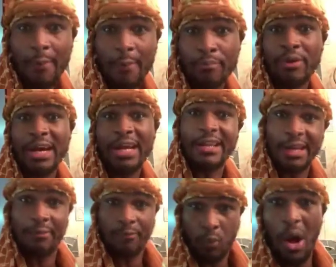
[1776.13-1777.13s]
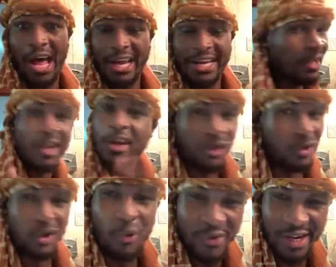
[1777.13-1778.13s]
bread, and wine. No,
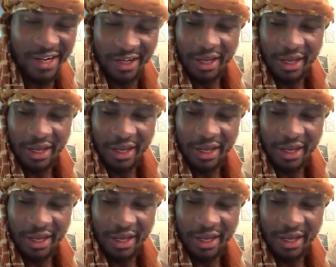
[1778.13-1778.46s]
nigga.